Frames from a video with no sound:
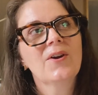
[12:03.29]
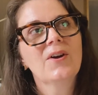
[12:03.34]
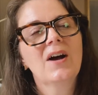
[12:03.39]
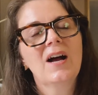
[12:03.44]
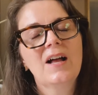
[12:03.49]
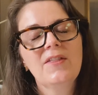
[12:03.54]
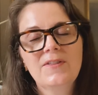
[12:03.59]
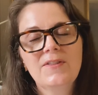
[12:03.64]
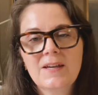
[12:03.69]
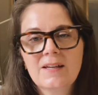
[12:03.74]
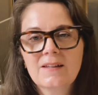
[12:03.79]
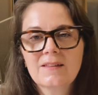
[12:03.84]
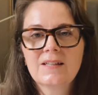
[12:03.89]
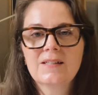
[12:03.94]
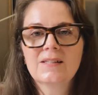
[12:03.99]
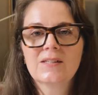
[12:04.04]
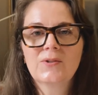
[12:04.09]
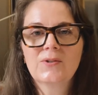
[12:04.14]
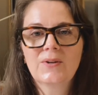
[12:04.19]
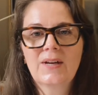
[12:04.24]
I think
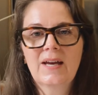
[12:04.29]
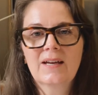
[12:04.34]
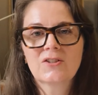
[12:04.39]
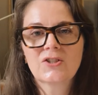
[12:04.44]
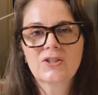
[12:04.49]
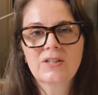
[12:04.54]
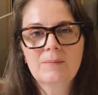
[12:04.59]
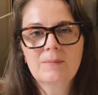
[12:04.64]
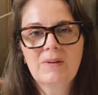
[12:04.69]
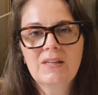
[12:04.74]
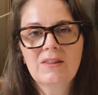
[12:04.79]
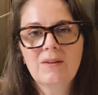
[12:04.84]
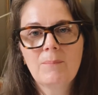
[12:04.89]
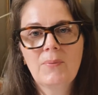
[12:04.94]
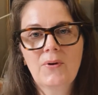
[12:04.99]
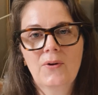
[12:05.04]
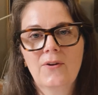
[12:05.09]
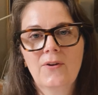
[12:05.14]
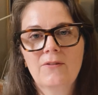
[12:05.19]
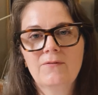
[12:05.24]
this could actually be the
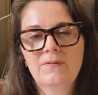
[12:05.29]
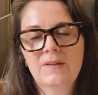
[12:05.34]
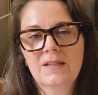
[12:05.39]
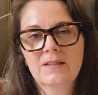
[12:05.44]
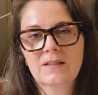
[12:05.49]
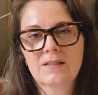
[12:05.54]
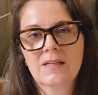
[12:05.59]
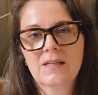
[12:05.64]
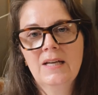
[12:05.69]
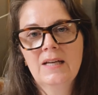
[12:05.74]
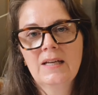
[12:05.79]
perfect